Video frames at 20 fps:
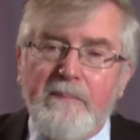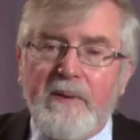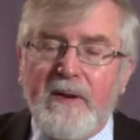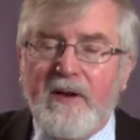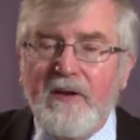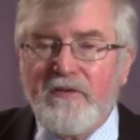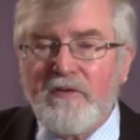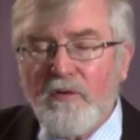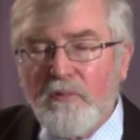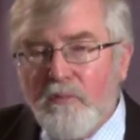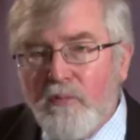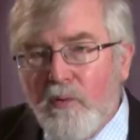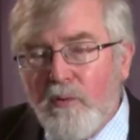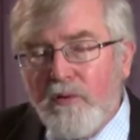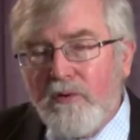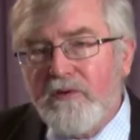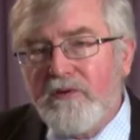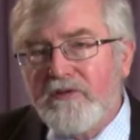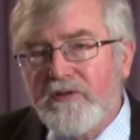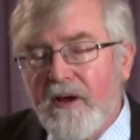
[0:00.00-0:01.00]
Because the
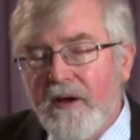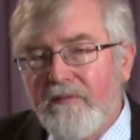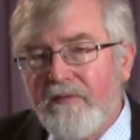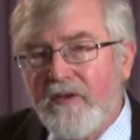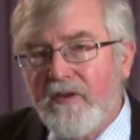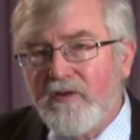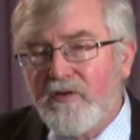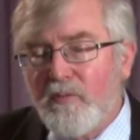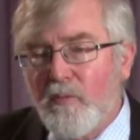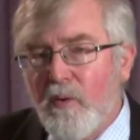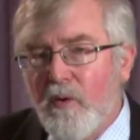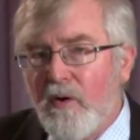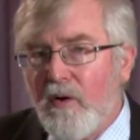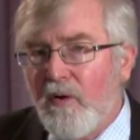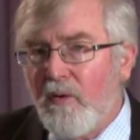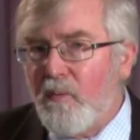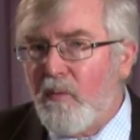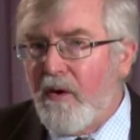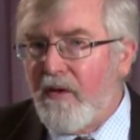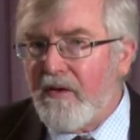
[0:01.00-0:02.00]
rulers of this
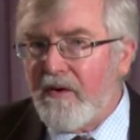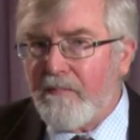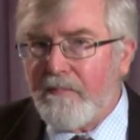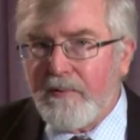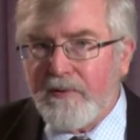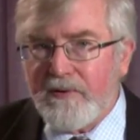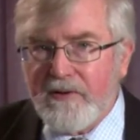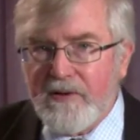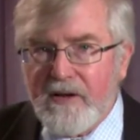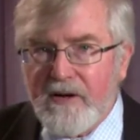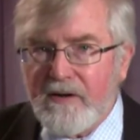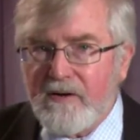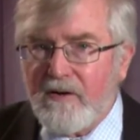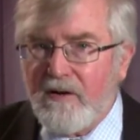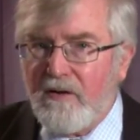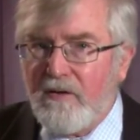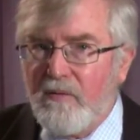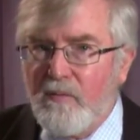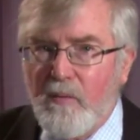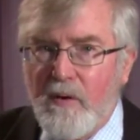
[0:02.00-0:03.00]
world, whether
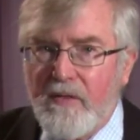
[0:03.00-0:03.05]
political,